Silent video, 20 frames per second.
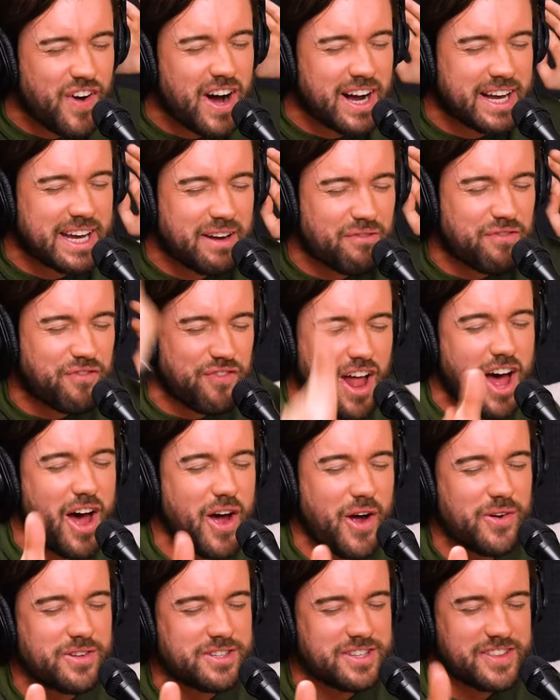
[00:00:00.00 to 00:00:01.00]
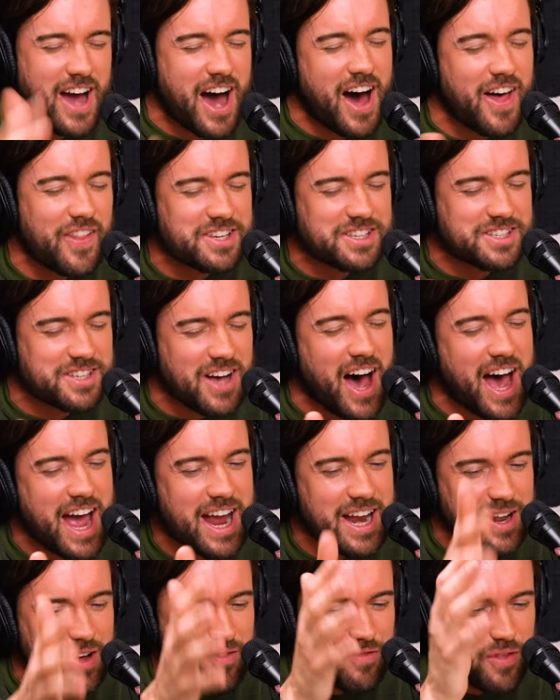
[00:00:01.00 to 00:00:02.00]
fucking flown to the other
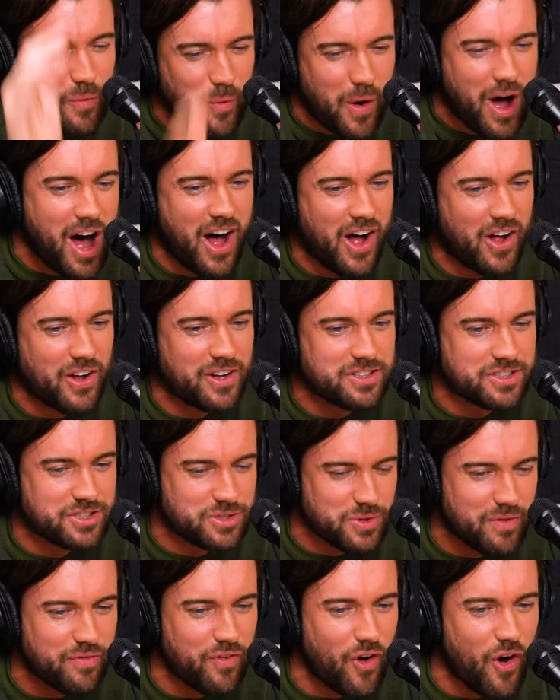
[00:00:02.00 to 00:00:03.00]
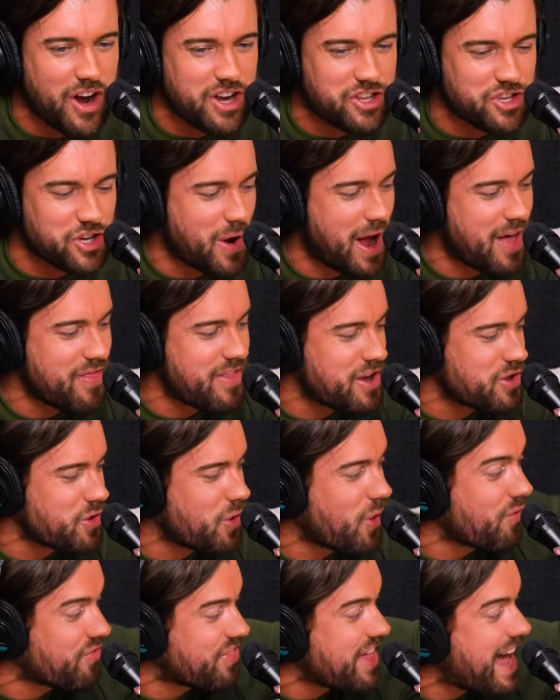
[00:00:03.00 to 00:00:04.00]
side of the world to avoid you, and then
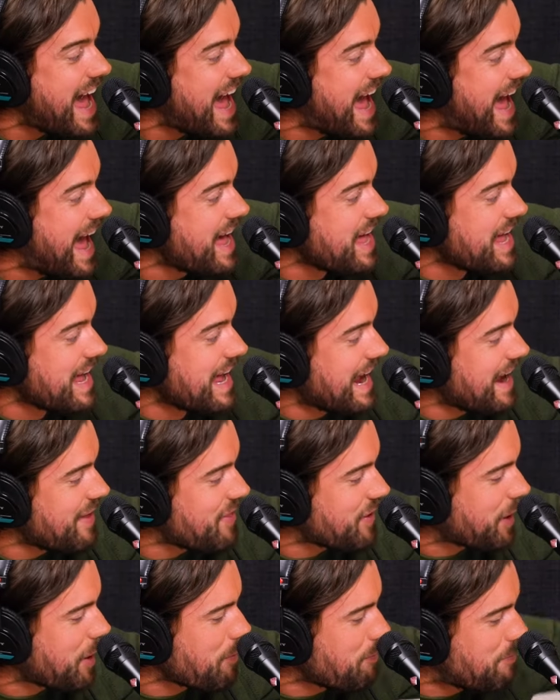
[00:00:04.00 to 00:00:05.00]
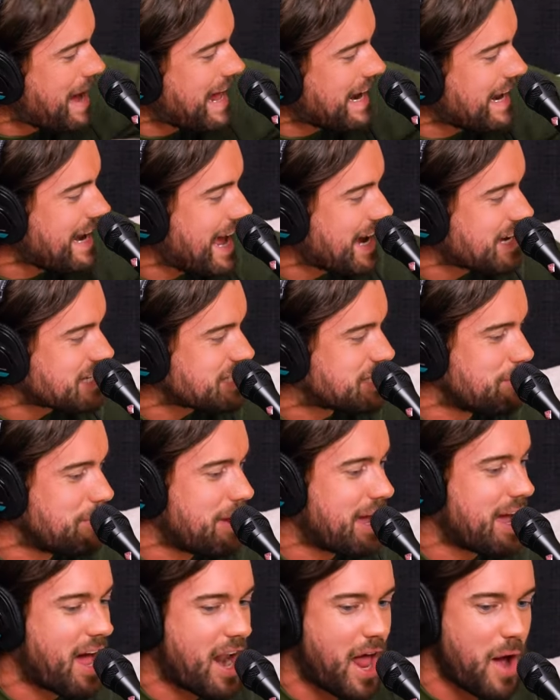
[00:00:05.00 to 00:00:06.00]
you're there in the cabana next to
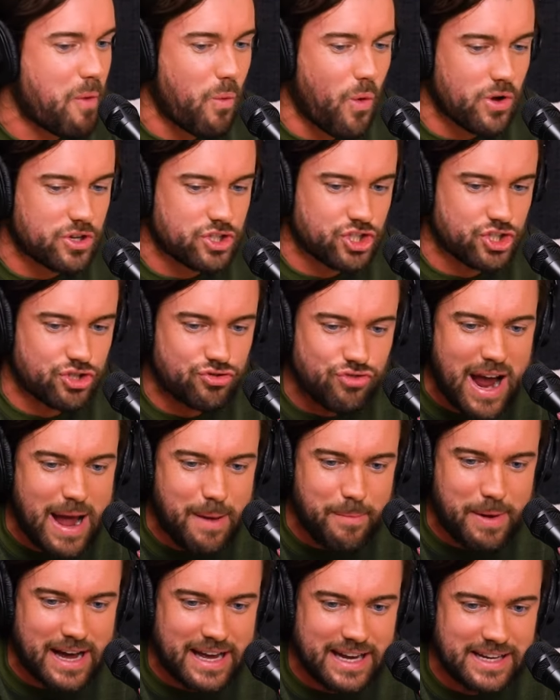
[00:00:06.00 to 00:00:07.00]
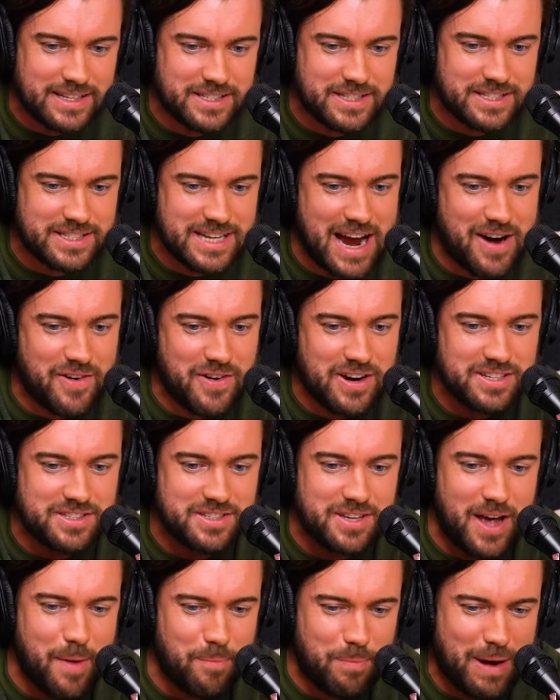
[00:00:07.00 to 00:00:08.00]
me, and I walked straight back into the
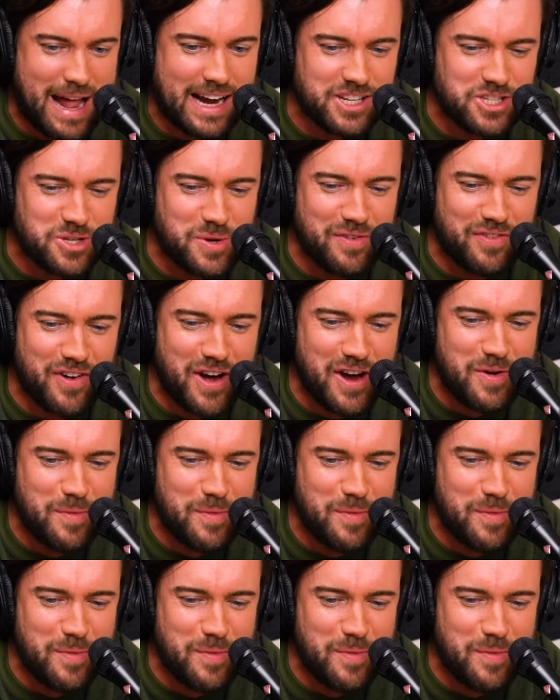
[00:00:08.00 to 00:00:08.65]
terrace. I blanked you if I